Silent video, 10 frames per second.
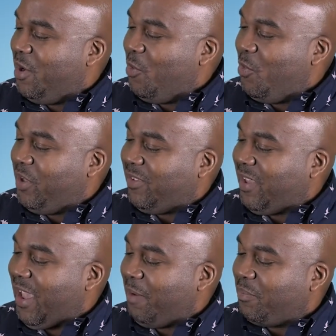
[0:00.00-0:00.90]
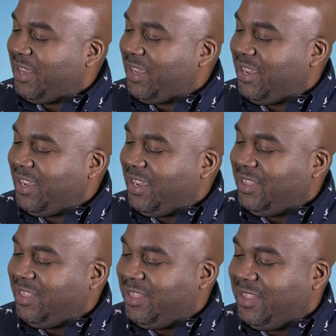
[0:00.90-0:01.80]
what's happening
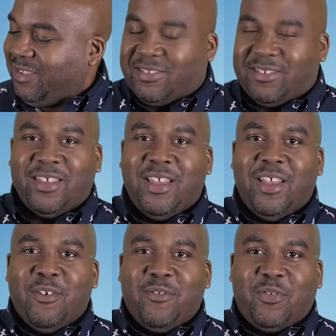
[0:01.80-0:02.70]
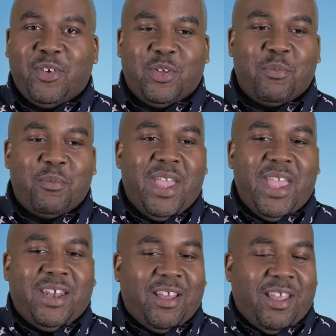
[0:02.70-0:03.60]
in this film,
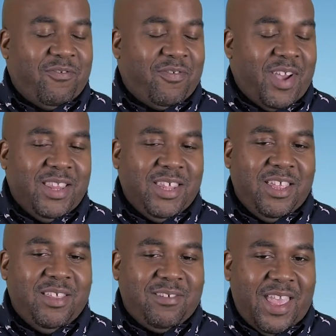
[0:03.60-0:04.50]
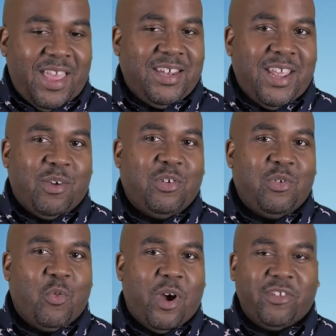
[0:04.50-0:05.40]
and I finally sat down to
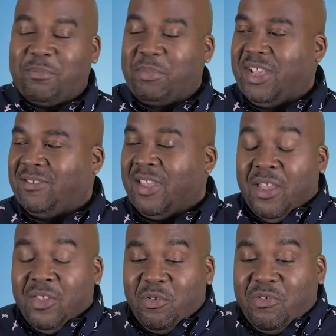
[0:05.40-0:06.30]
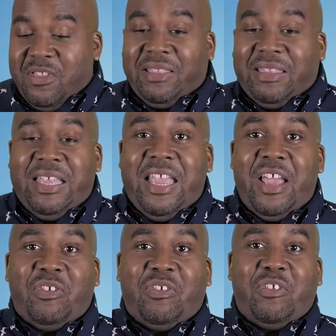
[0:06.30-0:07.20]
watch it because there's nothing
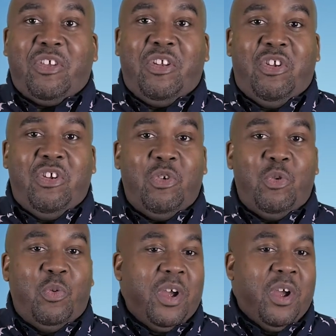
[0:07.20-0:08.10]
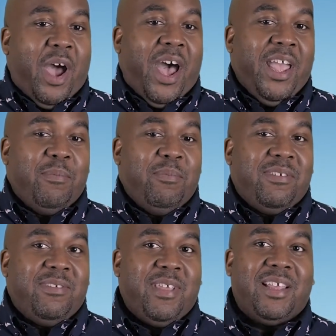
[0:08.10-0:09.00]
else to do. I am
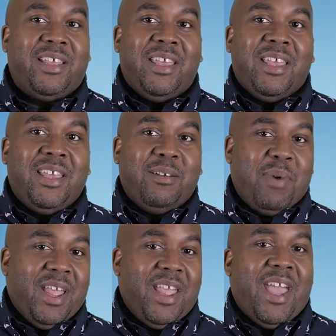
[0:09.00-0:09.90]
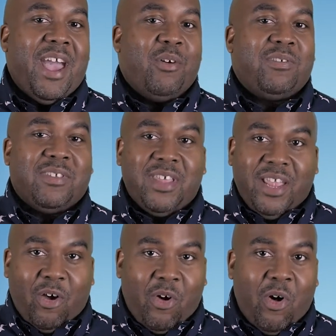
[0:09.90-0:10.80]
stuck in my house
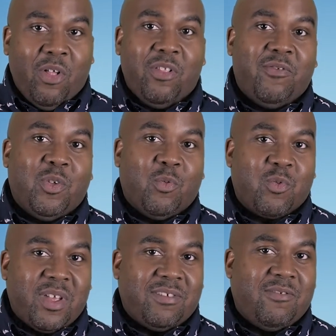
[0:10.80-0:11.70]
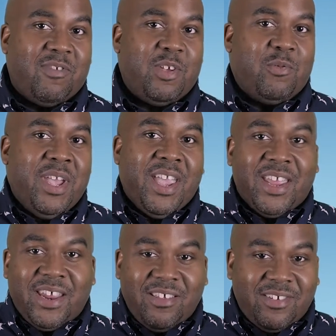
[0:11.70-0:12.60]
like all of the rest of you,
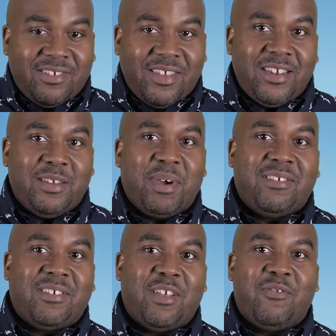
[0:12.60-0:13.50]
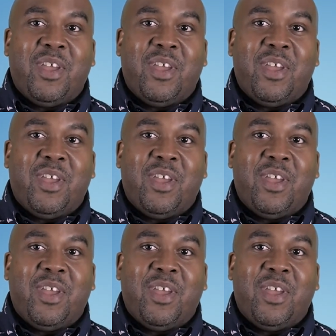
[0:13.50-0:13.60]
and I just said to myself,